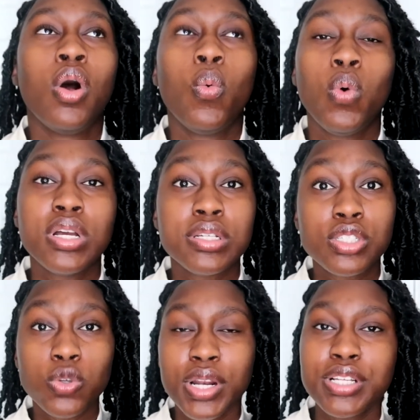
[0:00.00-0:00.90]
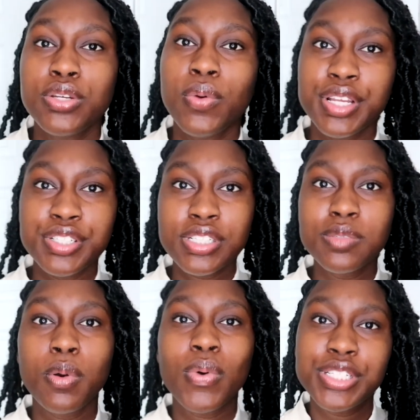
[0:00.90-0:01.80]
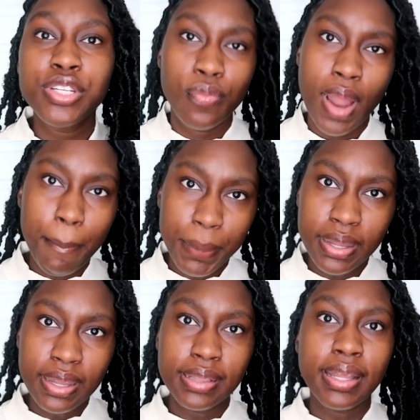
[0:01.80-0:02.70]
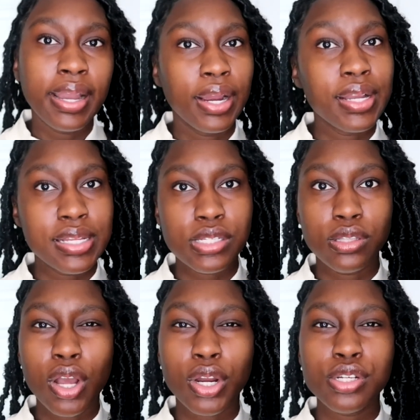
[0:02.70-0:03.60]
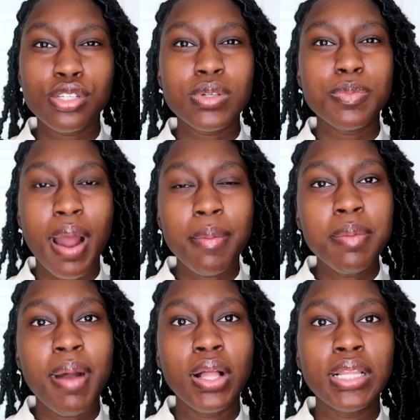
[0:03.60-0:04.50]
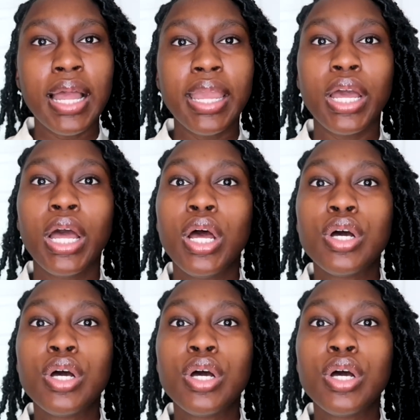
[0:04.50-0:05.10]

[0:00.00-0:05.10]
was 22 inches, but once you wrap it, the hair gets longer, so it's probably about like